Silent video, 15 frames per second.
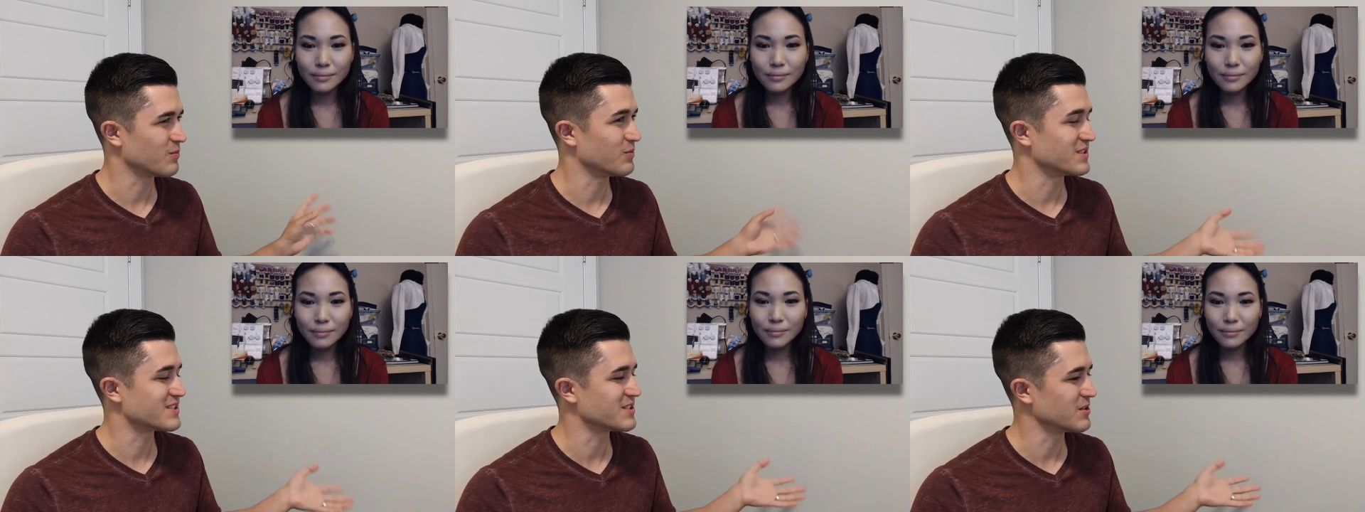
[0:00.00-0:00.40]

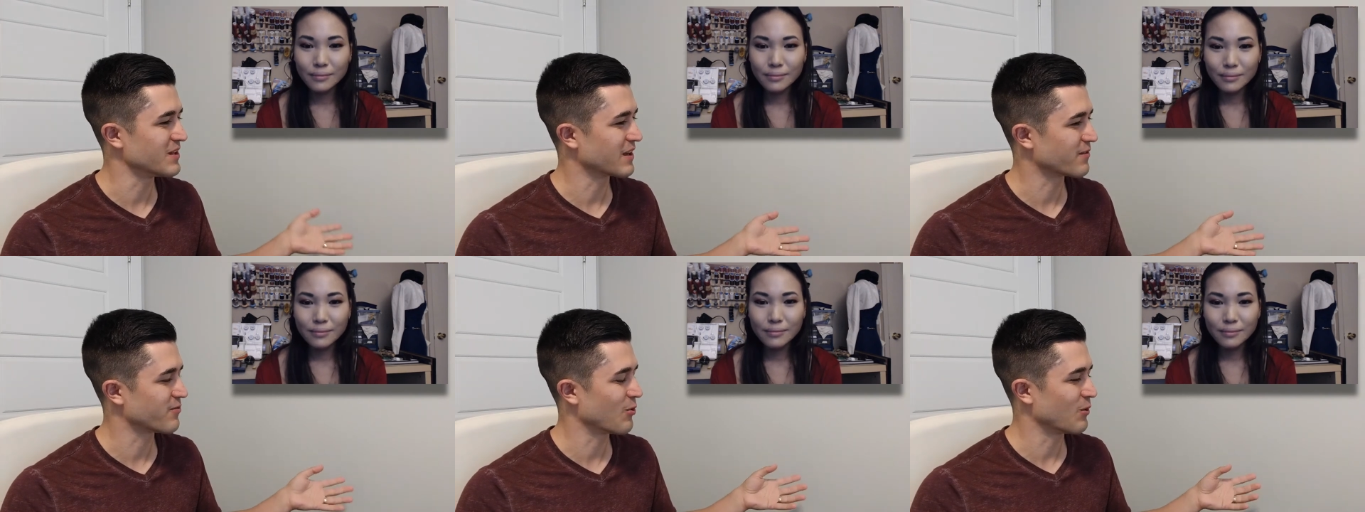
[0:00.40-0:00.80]
Speaker 1: but still
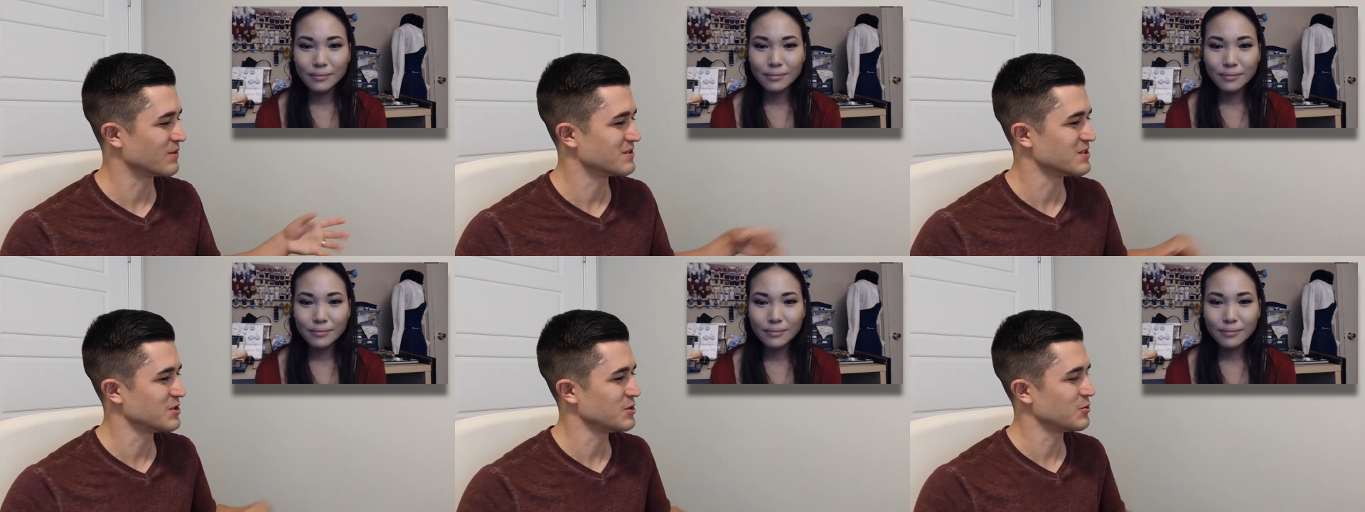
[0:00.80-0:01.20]
like
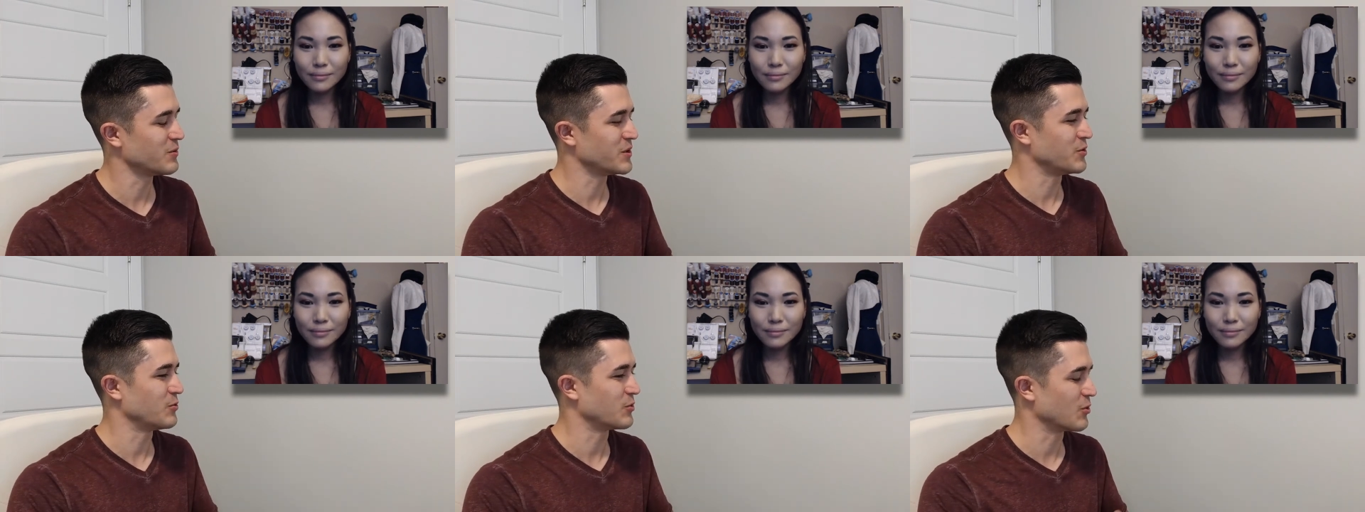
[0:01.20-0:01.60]
foreign to you
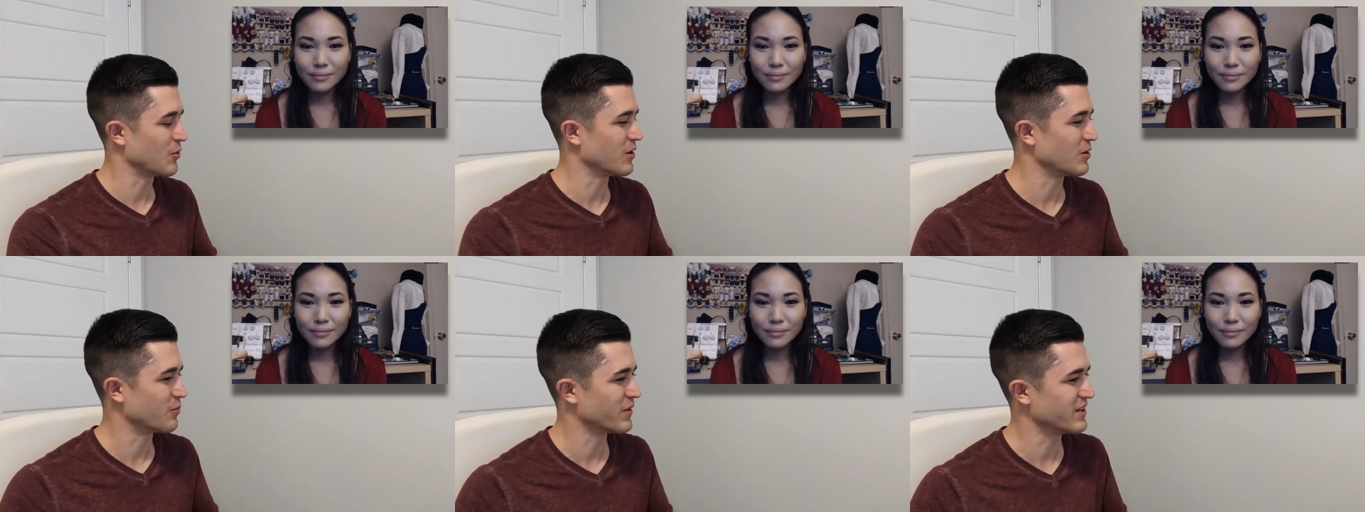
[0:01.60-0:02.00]
when you
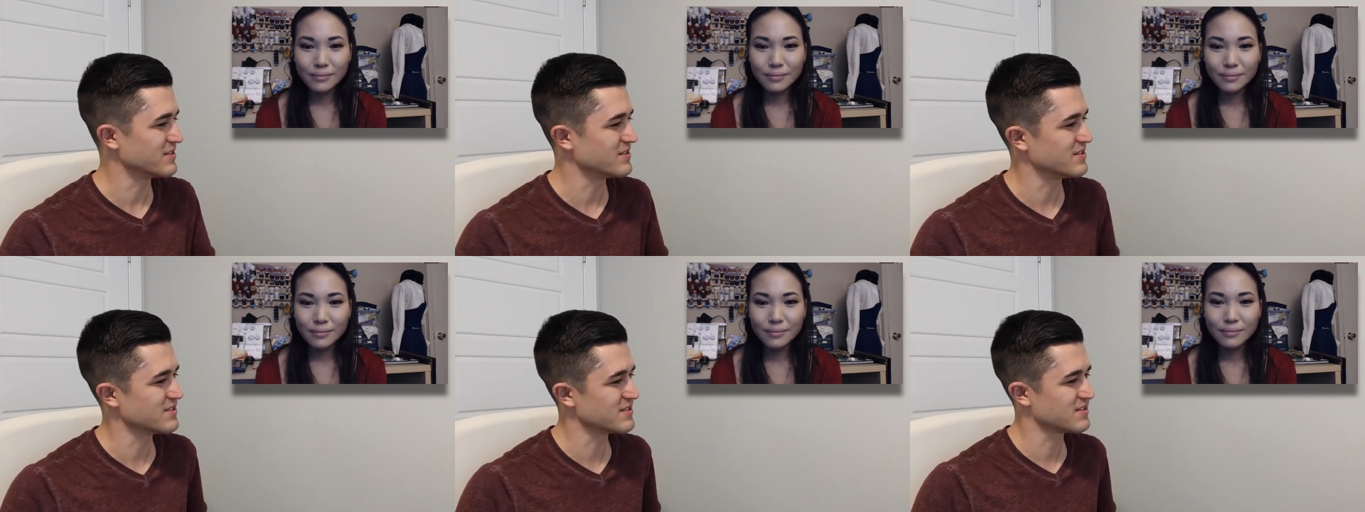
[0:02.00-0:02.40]
go other
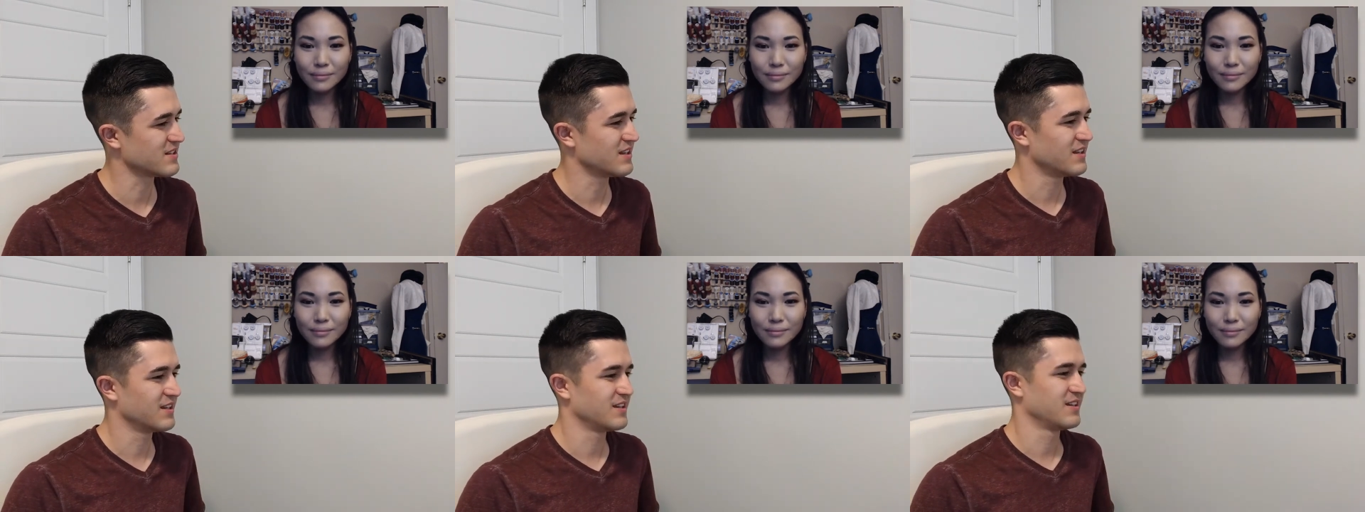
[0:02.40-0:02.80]

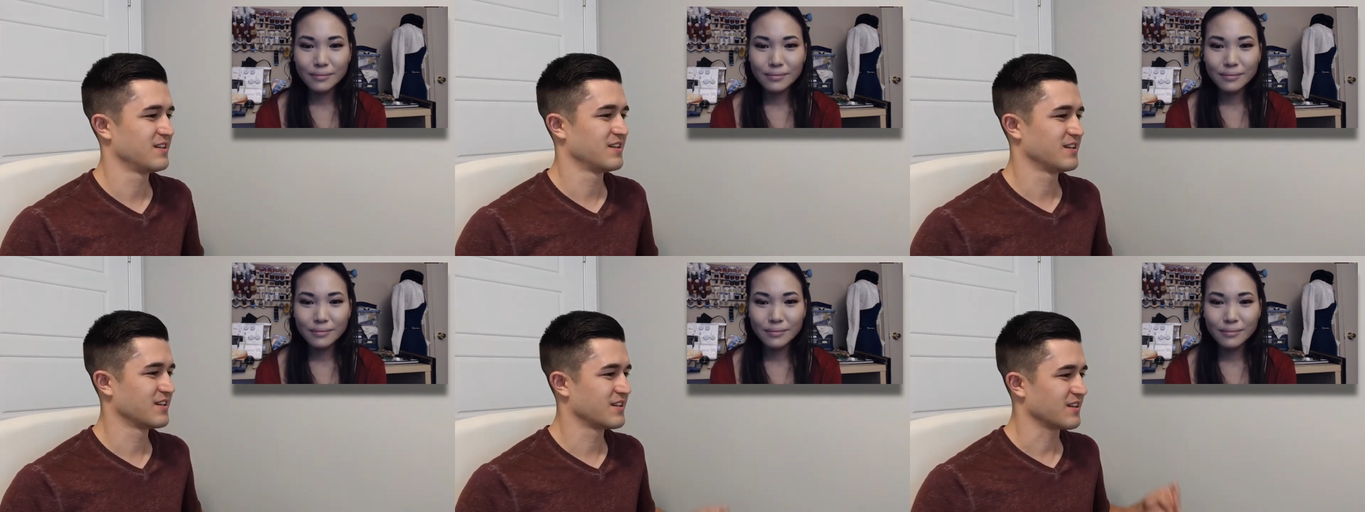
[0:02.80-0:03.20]
places
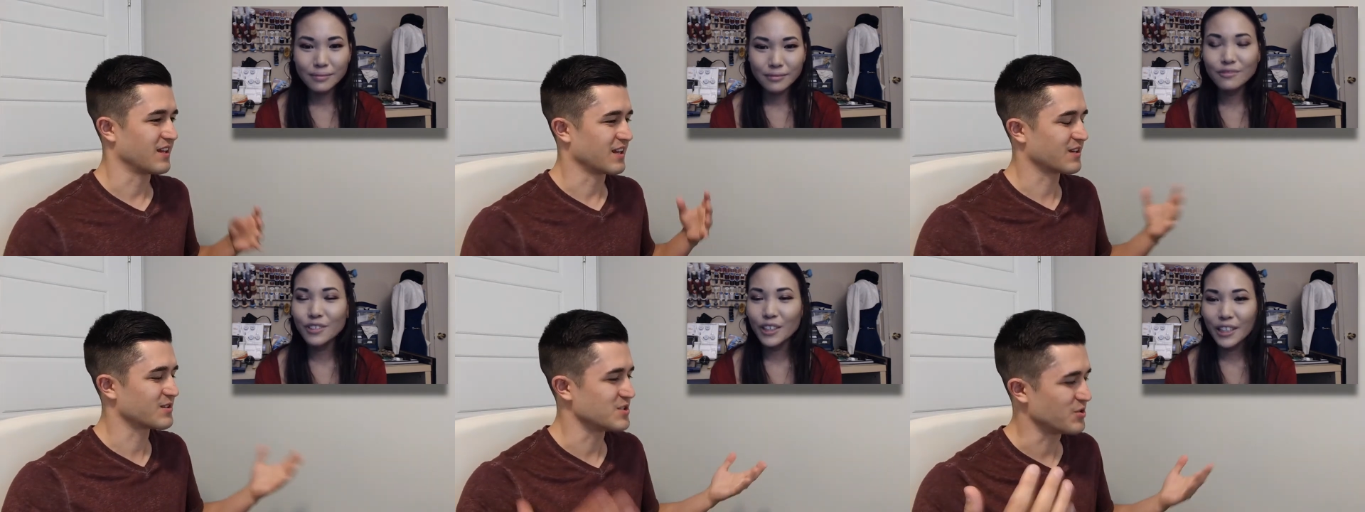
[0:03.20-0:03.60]

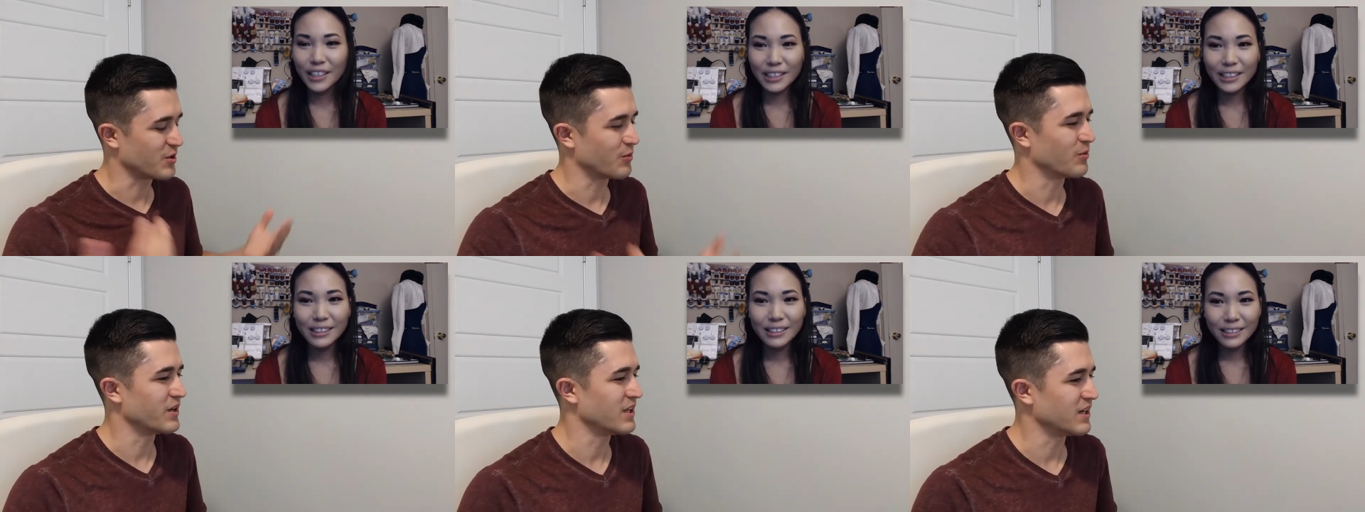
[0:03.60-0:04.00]
right like, you
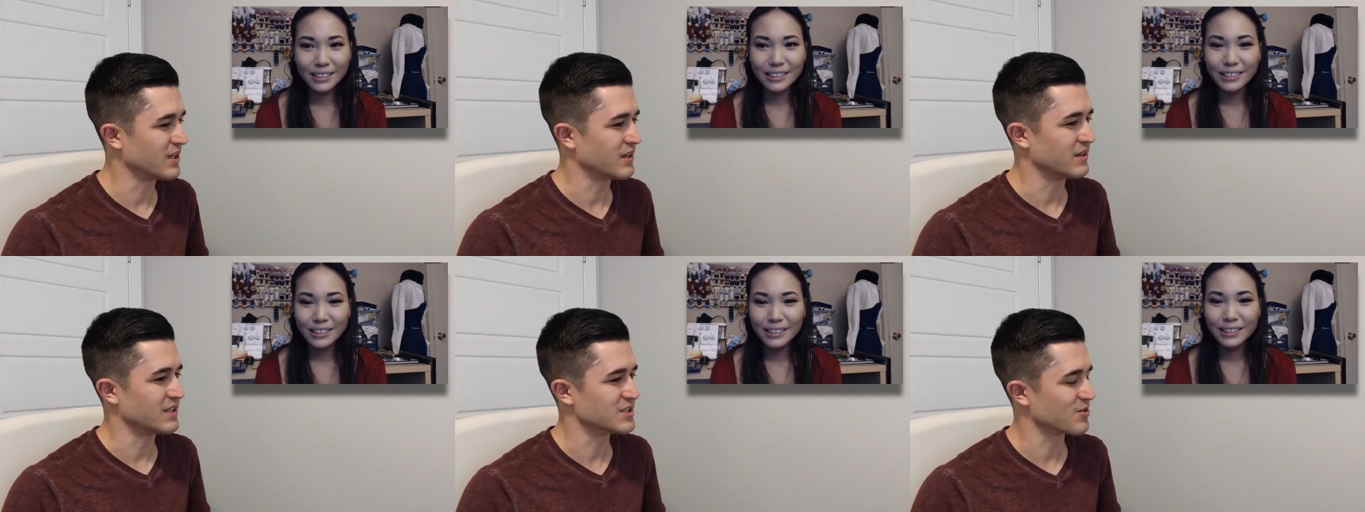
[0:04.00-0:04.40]
can read
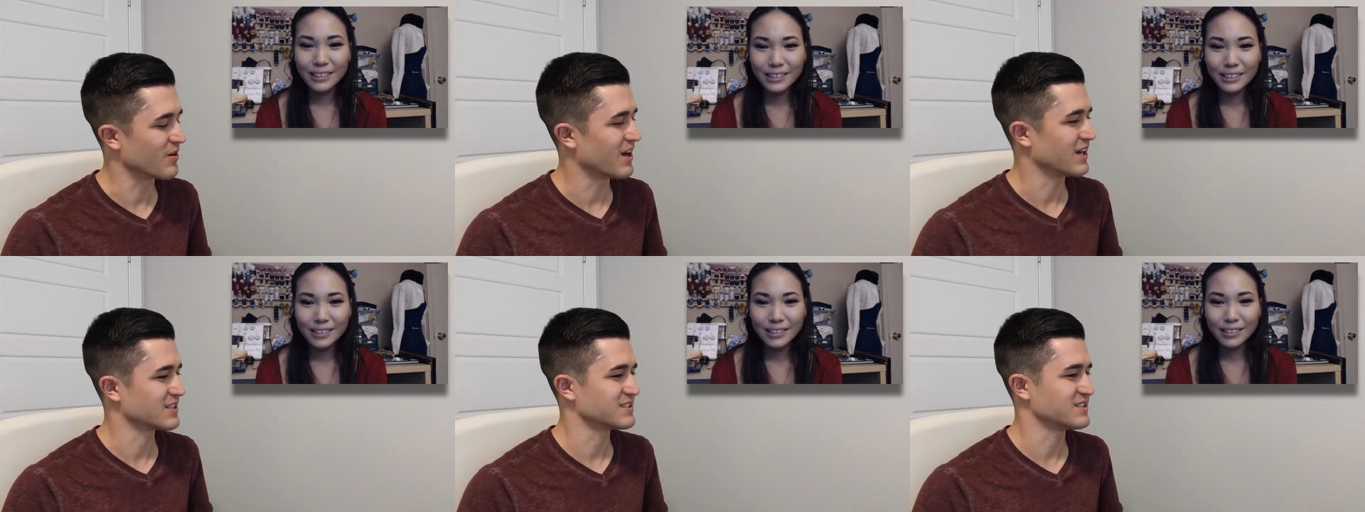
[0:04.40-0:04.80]
and
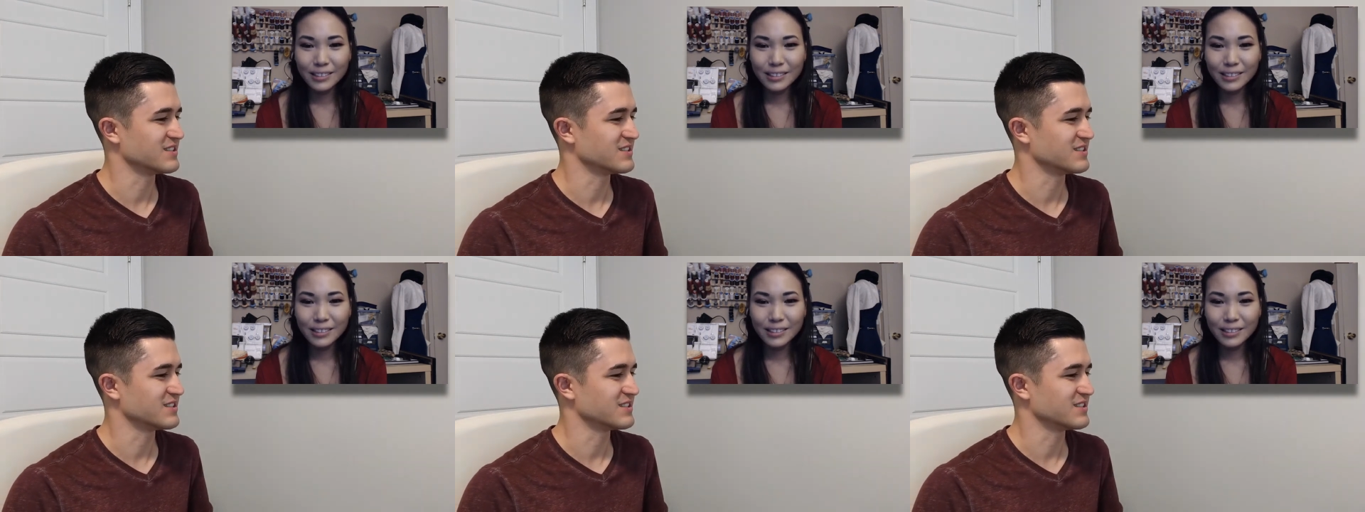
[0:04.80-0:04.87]
interact